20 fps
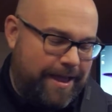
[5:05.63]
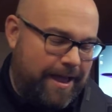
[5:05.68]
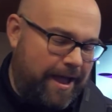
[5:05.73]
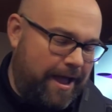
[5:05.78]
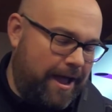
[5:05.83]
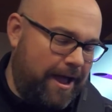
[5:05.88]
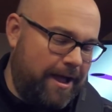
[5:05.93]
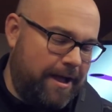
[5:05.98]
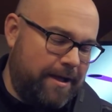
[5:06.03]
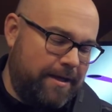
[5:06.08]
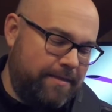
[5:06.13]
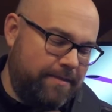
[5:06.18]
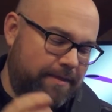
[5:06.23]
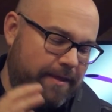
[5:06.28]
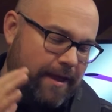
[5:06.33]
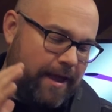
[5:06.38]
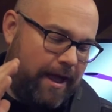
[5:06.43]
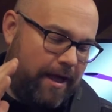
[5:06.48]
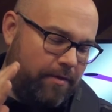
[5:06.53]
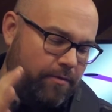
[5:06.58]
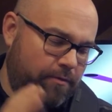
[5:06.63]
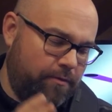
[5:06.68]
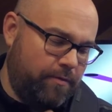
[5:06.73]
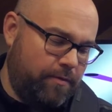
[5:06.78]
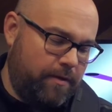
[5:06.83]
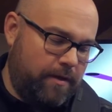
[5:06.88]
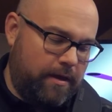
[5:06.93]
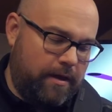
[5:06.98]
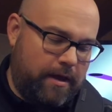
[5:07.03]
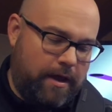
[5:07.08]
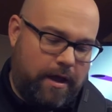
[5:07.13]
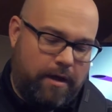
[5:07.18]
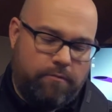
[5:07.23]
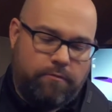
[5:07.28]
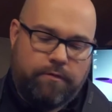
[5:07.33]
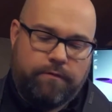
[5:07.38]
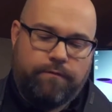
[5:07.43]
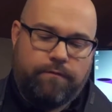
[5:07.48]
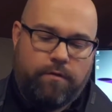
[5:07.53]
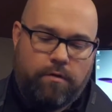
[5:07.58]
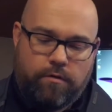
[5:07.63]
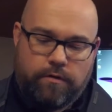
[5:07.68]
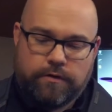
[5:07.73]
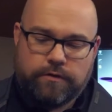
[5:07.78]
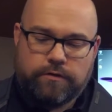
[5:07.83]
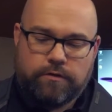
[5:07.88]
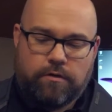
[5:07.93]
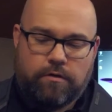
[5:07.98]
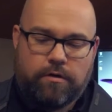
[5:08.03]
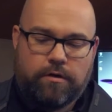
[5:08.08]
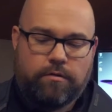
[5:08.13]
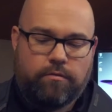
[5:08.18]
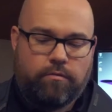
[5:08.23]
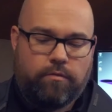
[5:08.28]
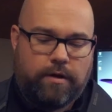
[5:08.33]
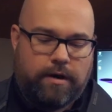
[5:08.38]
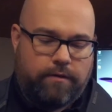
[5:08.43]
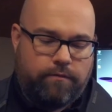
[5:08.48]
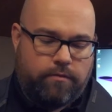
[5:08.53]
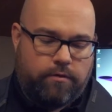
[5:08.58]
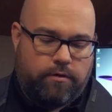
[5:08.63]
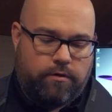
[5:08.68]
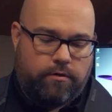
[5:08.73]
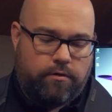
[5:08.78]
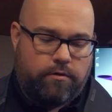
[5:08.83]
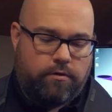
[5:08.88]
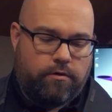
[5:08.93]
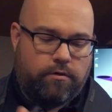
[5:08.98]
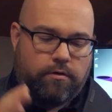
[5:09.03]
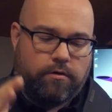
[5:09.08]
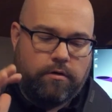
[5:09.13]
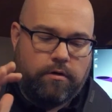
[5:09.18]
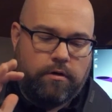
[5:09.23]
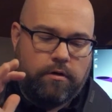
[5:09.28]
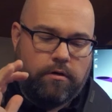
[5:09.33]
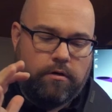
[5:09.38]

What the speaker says: The other thing I would focus on whenever you're